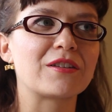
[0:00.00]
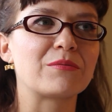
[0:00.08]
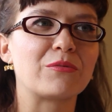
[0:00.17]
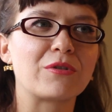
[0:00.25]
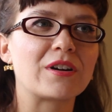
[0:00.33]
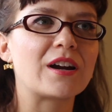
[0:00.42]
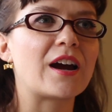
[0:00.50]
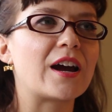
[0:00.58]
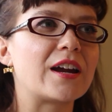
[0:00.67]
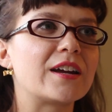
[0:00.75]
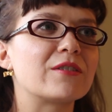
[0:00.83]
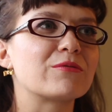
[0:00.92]
the more
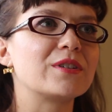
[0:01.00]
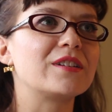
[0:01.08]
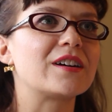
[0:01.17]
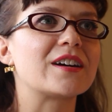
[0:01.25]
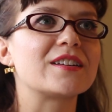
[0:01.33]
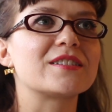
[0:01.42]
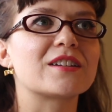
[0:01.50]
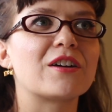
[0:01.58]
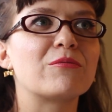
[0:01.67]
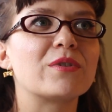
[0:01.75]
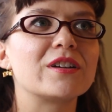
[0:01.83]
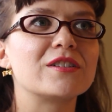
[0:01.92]
I realized
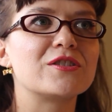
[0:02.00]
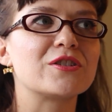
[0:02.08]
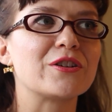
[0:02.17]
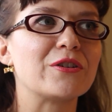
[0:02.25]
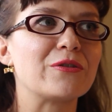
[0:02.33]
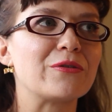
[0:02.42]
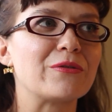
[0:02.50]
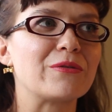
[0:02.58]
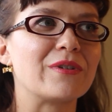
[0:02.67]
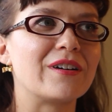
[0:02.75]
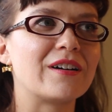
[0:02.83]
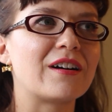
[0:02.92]
I wanted
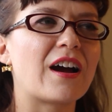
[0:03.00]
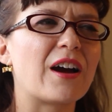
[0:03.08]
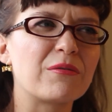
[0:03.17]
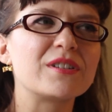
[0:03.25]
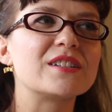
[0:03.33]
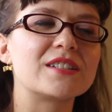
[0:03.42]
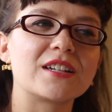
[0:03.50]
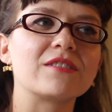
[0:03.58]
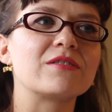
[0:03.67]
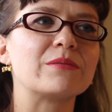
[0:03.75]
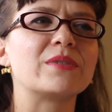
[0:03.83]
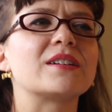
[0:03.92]
to
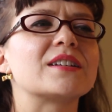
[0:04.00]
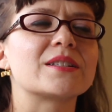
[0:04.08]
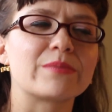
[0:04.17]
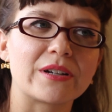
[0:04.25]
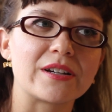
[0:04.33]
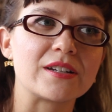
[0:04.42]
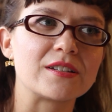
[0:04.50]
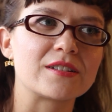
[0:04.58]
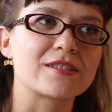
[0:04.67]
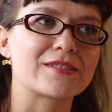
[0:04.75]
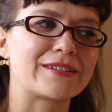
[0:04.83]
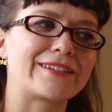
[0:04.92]
give them an
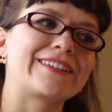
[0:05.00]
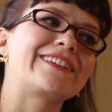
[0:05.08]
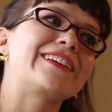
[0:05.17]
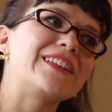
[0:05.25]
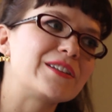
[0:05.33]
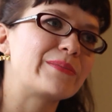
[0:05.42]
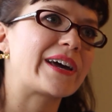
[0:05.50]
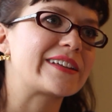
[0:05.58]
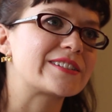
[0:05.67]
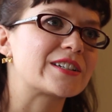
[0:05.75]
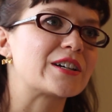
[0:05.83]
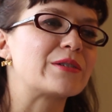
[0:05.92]
experience in the
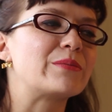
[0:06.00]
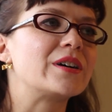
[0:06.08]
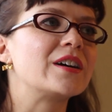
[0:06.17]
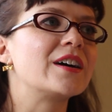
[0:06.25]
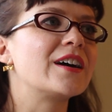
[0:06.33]
bathtub